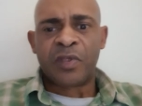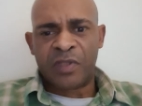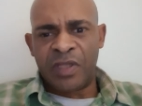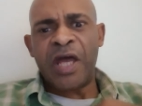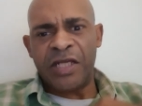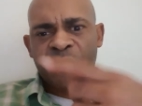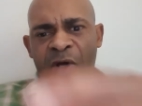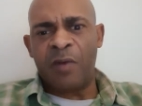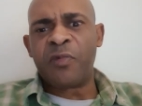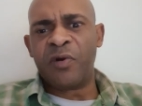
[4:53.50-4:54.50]
That's
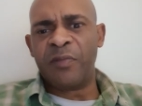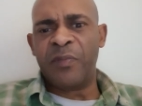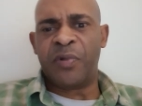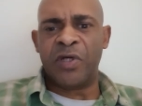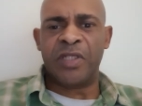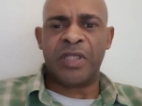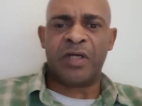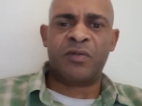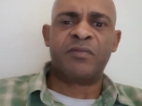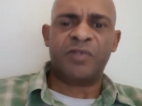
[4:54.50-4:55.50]
what I'm going to be putting
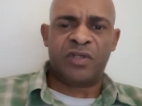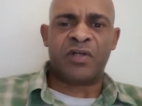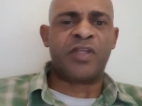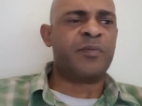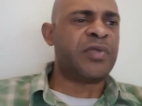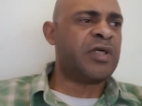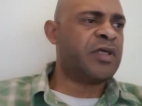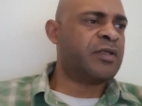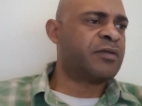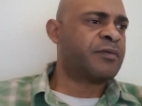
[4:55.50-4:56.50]
down. Y'all keep playing.